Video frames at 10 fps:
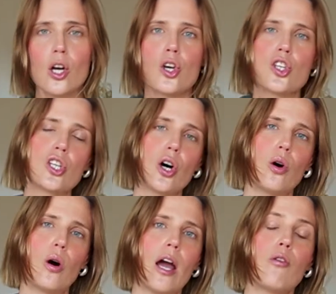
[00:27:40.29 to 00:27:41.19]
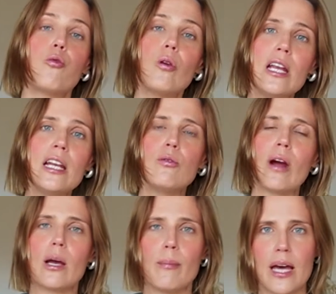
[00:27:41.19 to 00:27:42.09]
So I really
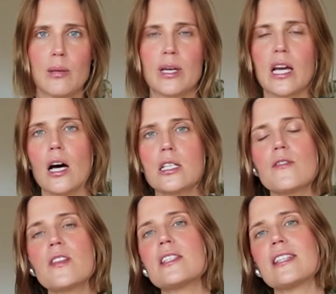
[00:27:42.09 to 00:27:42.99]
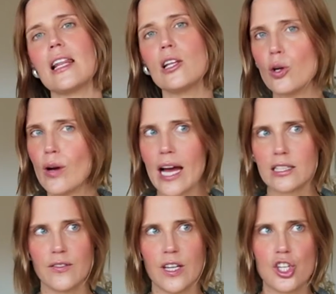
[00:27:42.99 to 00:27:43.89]
recommend, because of the cellular
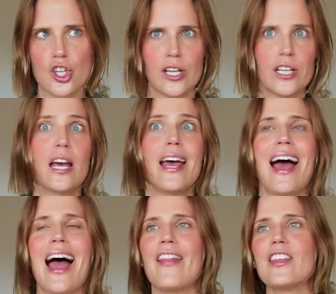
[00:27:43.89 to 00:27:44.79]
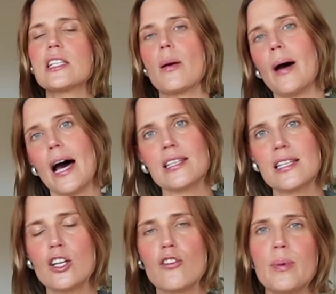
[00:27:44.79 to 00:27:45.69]
activation and this
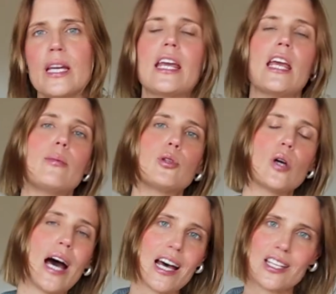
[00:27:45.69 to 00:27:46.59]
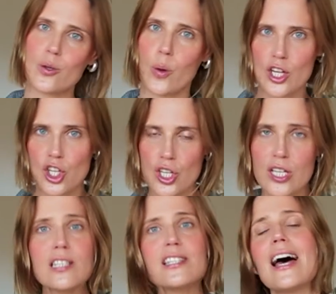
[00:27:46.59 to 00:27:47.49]
capacity of being able to ask
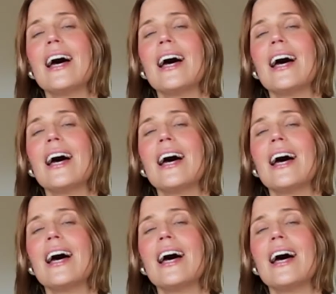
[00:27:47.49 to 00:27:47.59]
questions,